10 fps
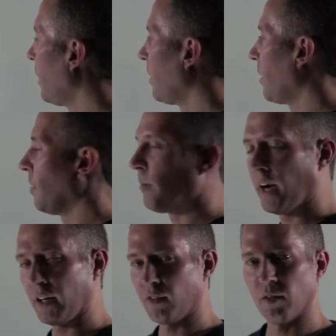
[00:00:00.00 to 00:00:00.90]
It might
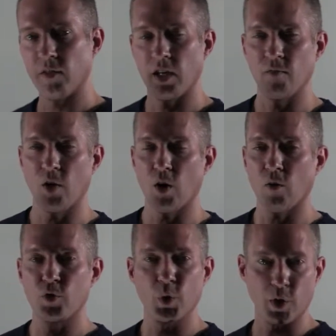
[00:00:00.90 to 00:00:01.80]
even involve
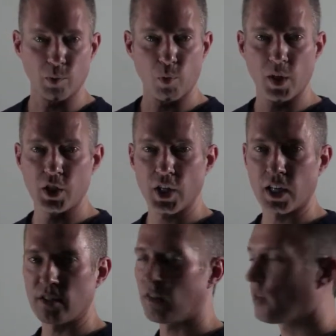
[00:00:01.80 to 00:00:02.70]
trigger point
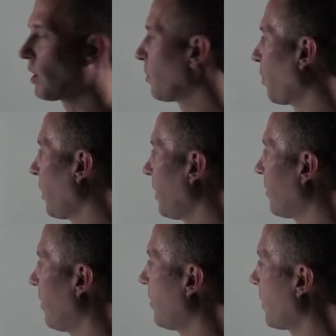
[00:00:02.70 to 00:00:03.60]
injections. Trigger points
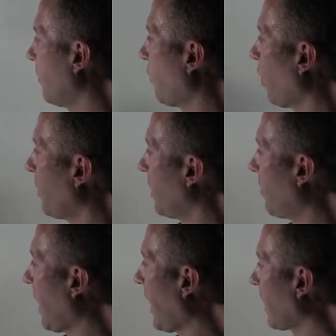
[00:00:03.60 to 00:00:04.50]
can form in the
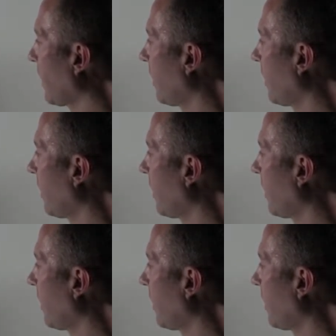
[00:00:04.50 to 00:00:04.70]
back,